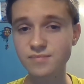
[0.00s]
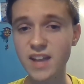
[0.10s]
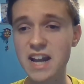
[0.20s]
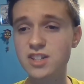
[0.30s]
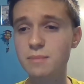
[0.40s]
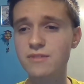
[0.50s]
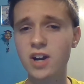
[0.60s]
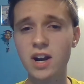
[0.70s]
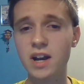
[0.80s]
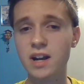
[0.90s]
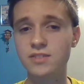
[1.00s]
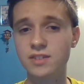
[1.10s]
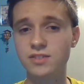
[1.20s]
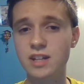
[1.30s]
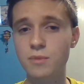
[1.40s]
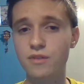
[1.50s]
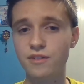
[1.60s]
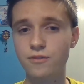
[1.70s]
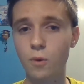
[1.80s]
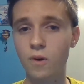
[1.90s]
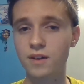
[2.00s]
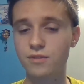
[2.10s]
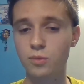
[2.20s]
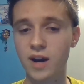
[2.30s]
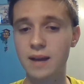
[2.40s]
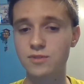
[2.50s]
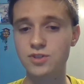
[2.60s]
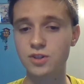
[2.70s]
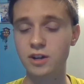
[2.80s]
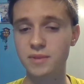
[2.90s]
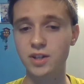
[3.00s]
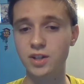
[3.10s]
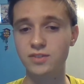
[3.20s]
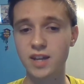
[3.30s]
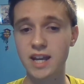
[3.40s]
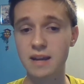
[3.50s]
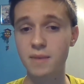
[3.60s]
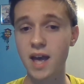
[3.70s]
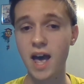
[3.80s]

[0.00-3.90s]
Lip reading: And it's going to be very interesting to see moving forward if the Rams are still going to be a good team.